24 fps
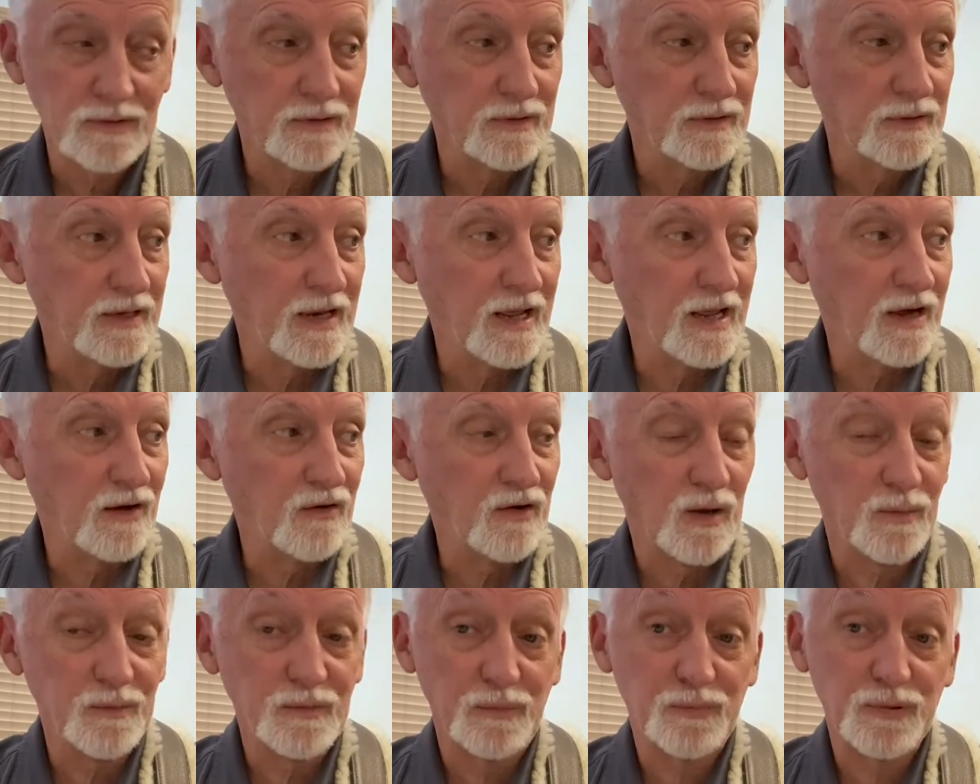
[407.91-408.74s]
Now, I'm
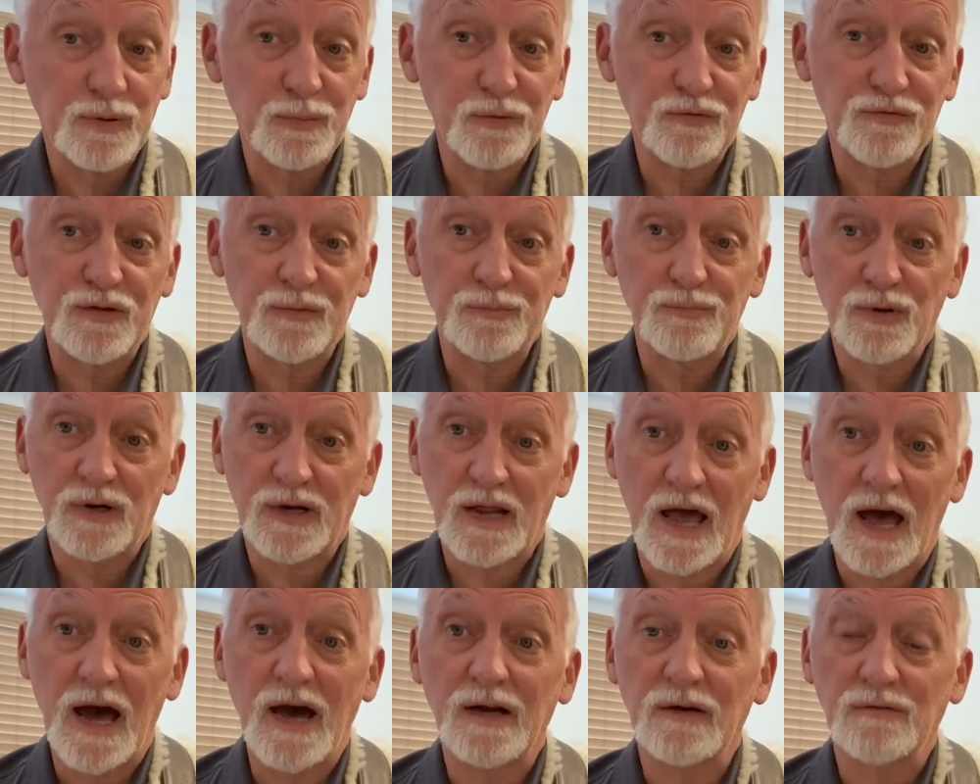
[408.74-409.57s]
going to purposely put it
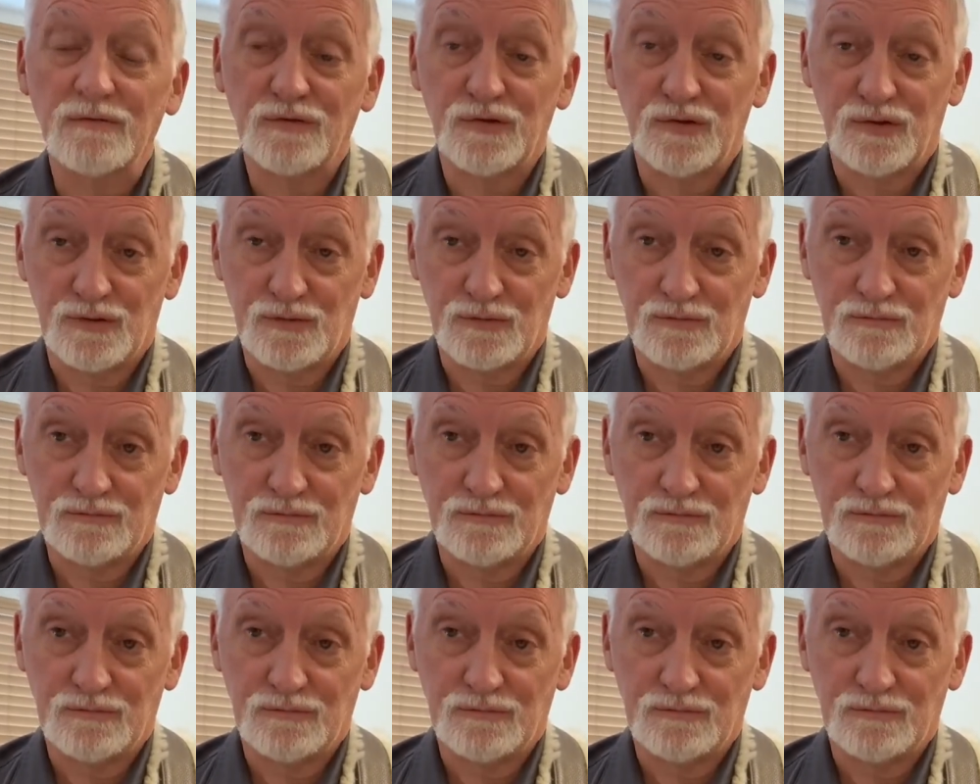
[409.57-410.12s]
out of tune.